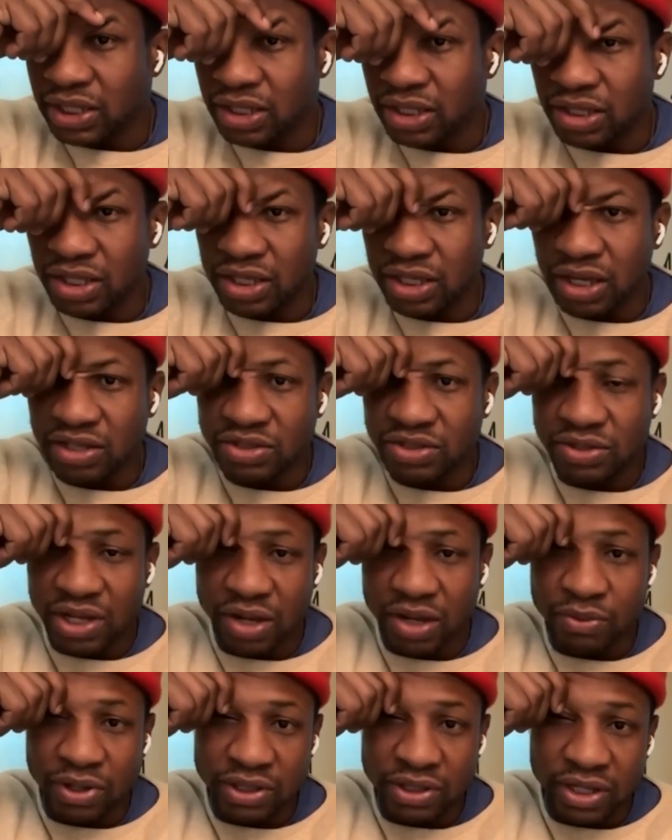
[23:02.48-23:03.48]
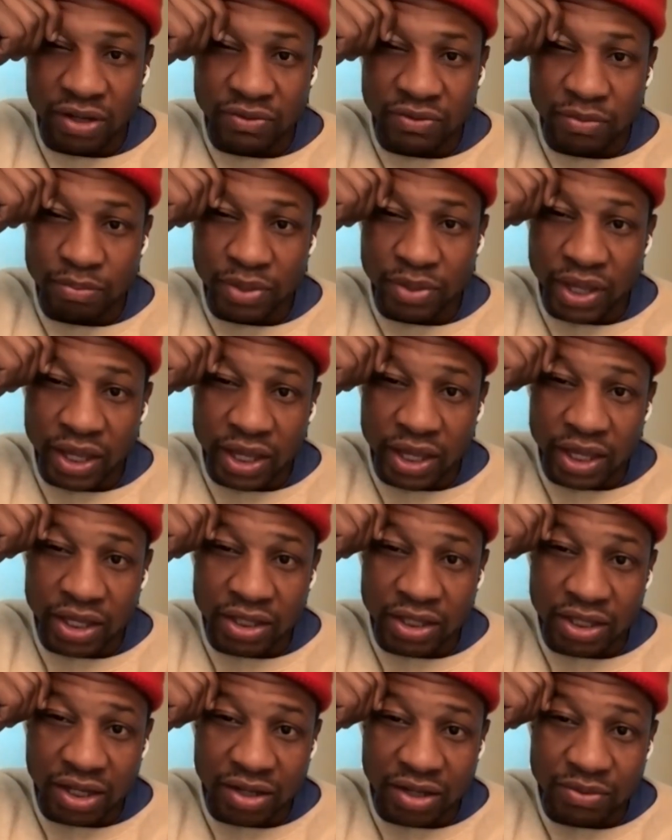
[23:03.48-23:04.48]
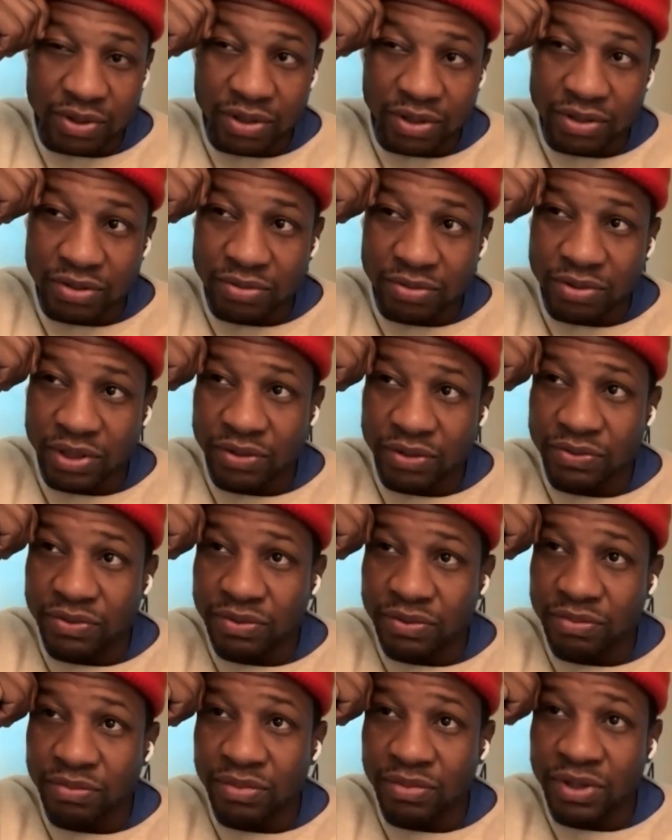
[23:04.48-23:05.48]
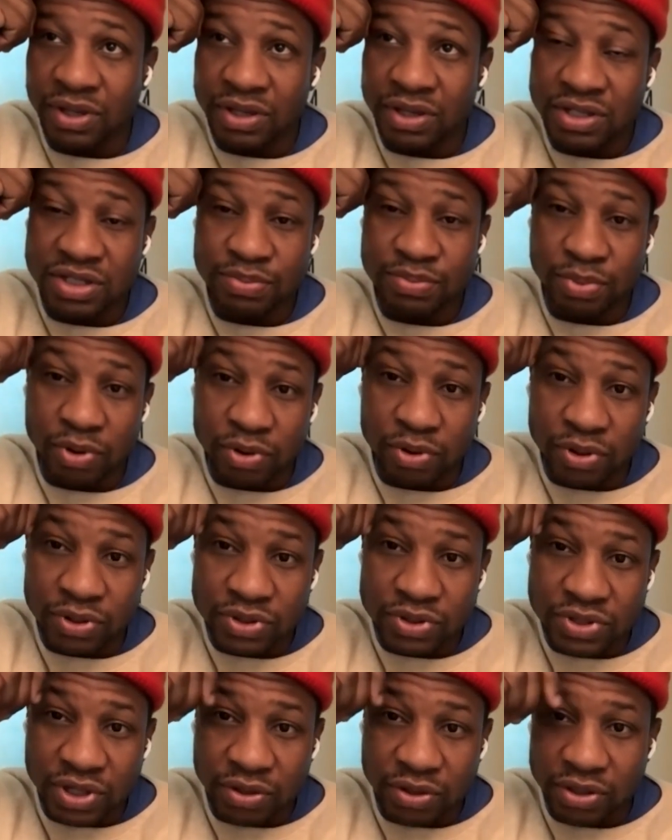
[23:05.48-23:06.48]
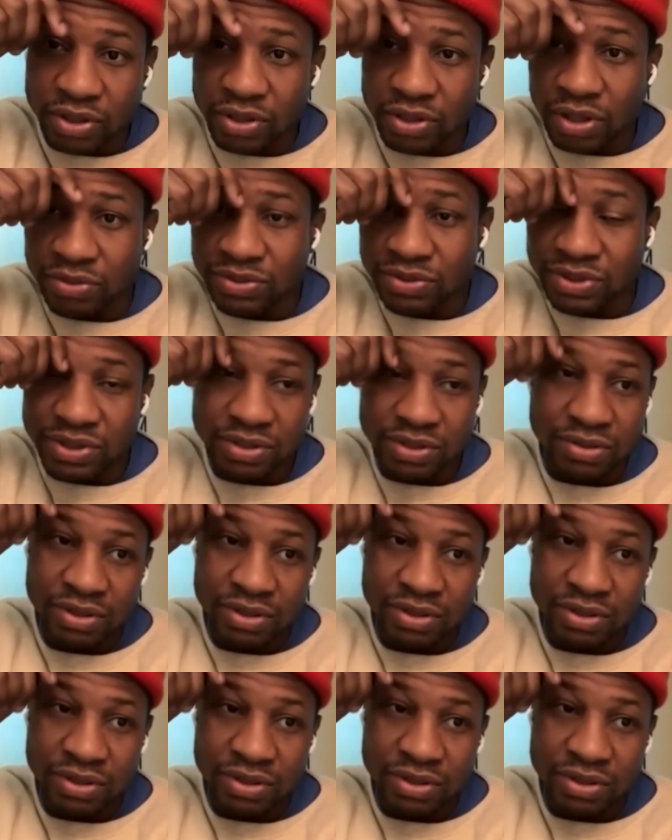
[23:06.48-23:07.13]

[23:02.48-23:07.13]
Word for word: acting thing, I was I walked off a band, I walked away from sports. Uh, you know,